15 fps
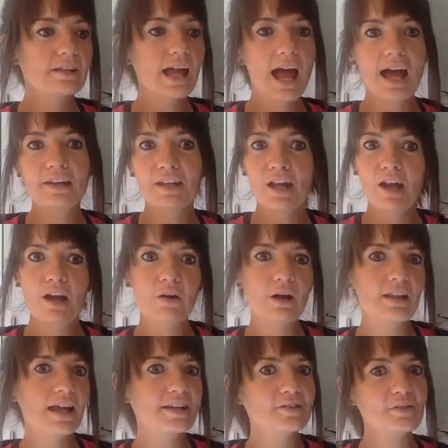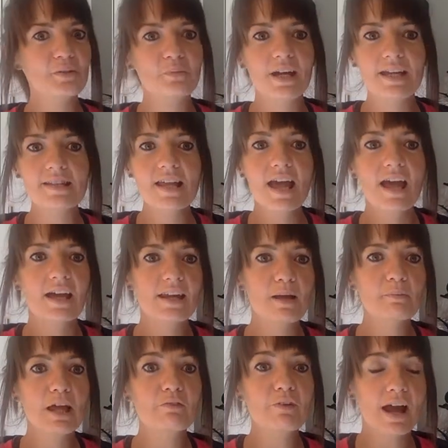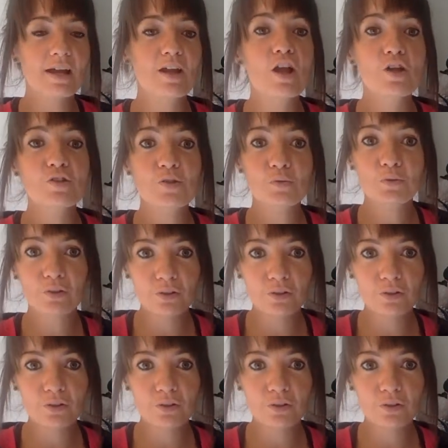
cardio, I like doing weights, and I'm like, right, so